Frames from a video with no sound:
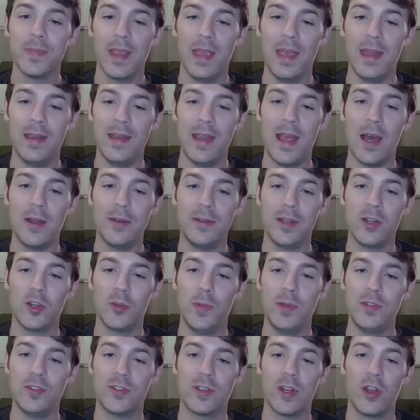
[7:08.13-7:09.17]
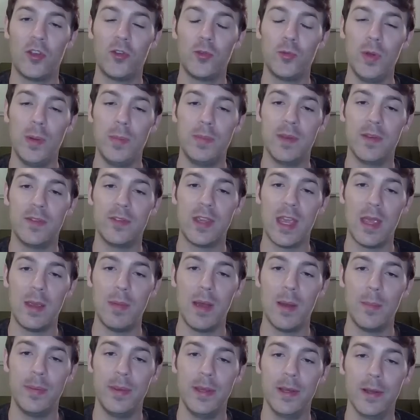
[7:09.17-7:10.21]
and now Diggersby just going to sweep this game
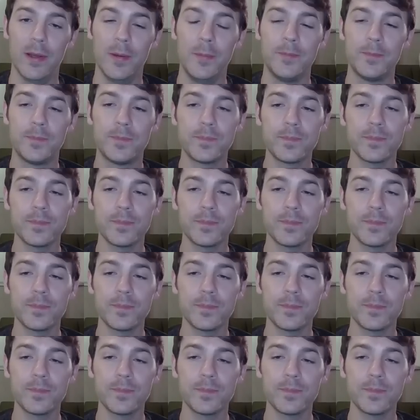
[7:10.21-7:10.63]
up here.